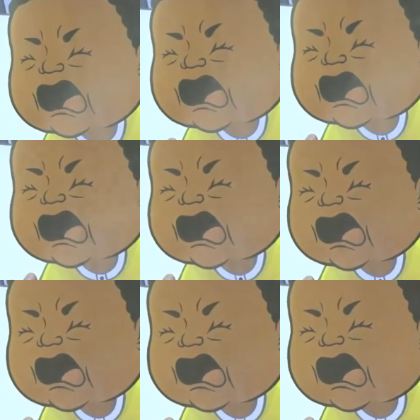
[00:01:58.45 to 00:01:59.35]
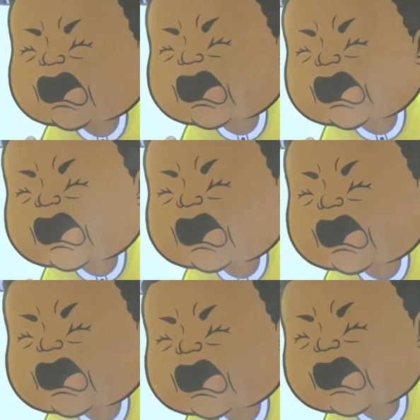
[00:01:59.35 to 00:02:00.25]
your voice,
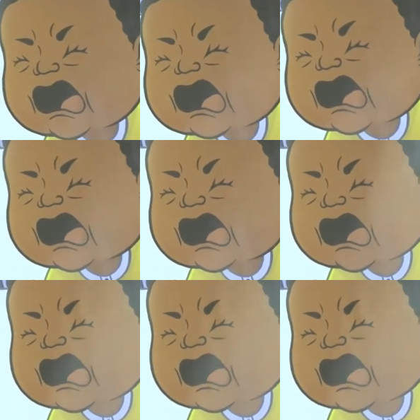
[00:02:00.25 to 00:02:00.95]
loud and